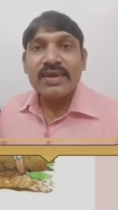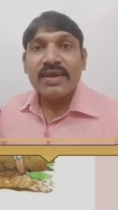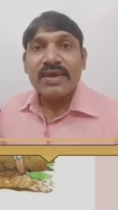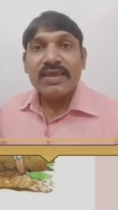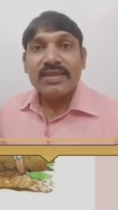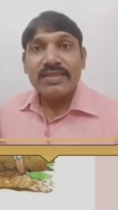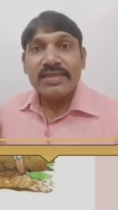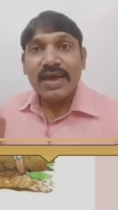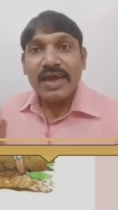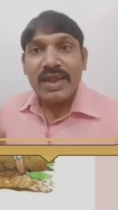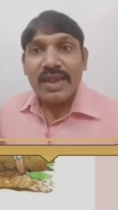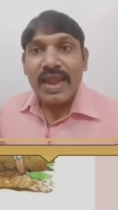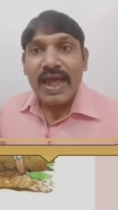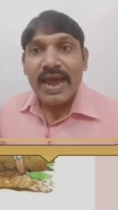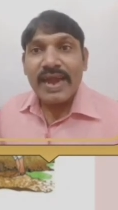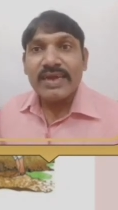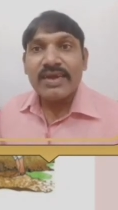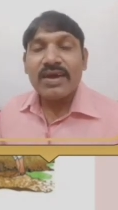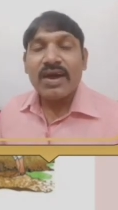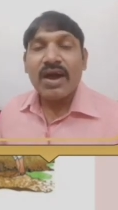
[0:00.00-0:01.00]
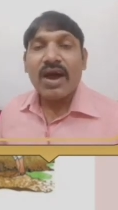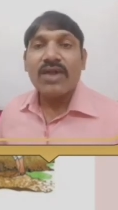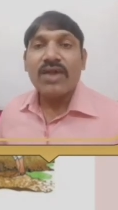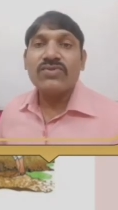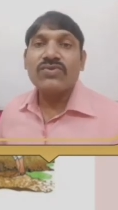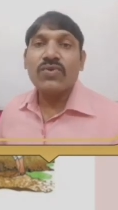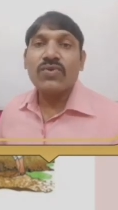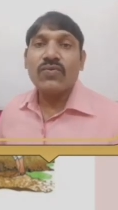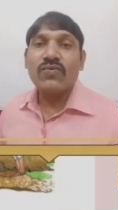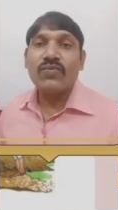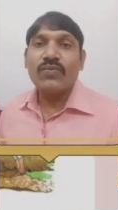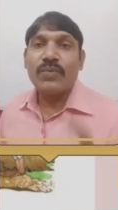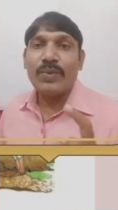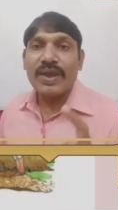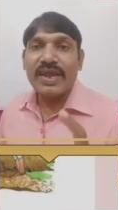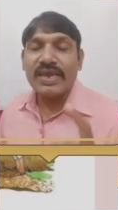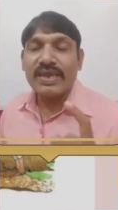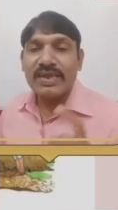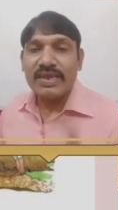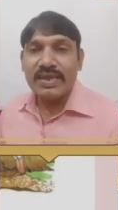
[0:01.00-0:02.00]
the land also
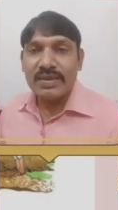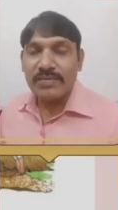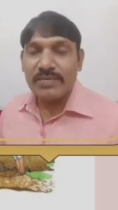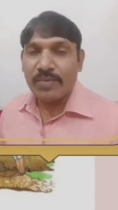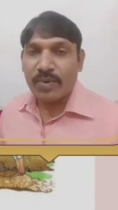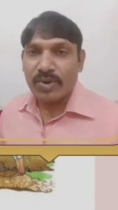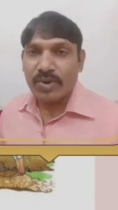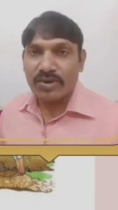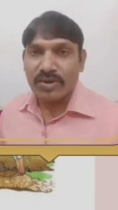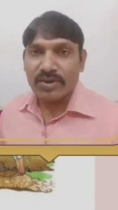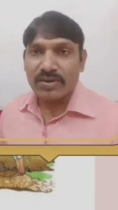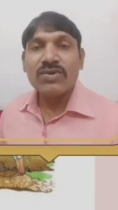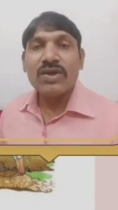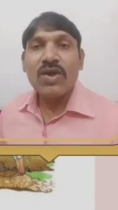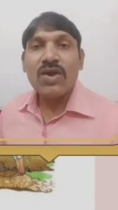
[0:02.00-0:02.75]
very important.